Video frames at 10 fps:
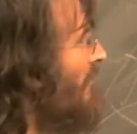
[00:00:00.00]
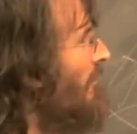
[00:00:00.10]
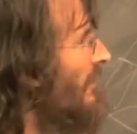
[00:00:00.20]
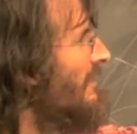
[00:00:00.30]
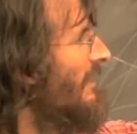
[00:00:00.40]
I
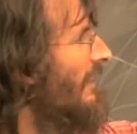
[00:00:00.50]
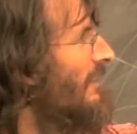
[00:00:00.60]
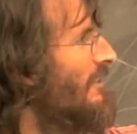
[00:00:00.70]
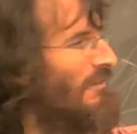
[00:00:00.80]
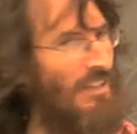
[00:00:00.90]
want to slide
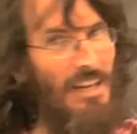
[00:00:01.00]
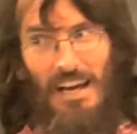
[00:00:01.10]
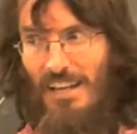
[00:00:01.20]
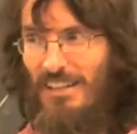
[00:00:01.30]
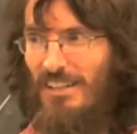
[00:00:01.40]
this over
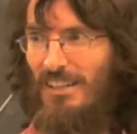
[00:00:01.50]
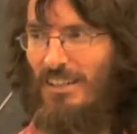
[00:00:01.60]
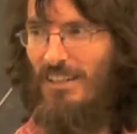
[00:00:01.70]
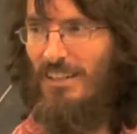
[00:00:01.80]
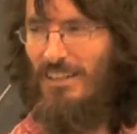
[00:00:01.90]
that.
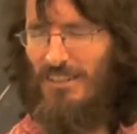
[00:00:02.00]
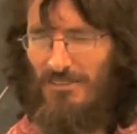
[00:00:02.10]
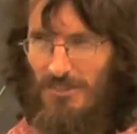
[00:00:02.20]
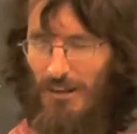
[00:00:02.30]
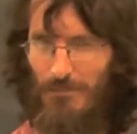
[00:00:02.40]

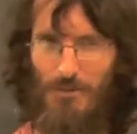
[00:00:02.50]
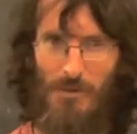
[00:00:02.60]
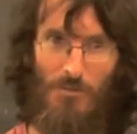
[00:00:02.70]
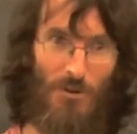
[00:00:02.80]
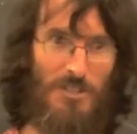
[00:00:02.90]
Now, from a
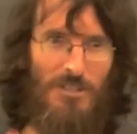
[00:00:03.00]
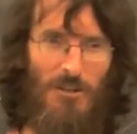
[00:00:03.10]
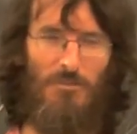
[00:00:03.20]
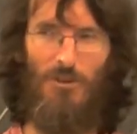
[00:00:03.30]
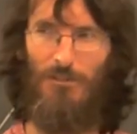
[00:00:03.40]
Morse
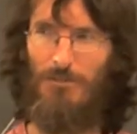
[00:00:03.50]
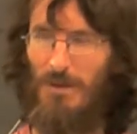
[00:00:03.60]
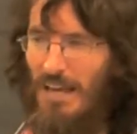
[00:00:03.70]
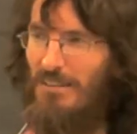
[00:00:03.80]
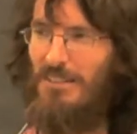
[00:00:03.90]
theory point of view, from
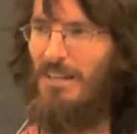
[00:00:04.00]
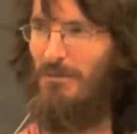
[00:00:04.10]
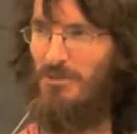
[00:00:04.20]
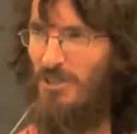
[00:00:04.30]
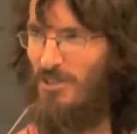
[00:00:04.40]
a handle
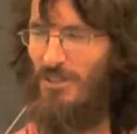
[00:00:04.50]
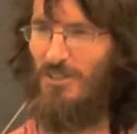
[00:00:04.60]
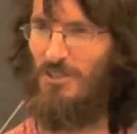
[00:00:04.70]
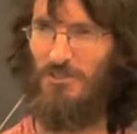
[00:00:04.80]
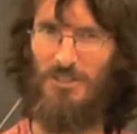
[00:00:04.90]
decomposition,
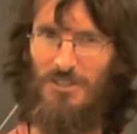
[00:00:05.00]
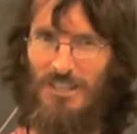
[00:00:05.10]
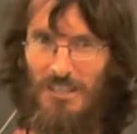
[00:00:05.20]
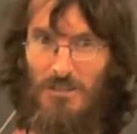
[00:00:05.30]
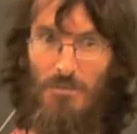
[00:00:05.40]
there's no such
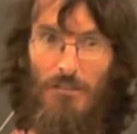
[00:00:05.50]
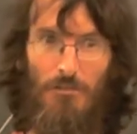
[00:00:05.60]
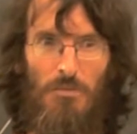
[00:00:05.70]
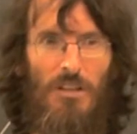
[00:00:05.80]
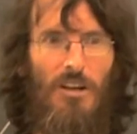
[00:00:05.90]
thing as above
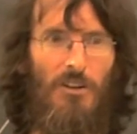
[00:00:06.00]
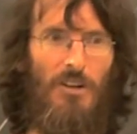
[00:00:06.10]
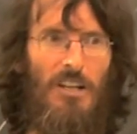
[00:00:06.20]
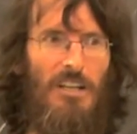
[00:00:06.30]
or below.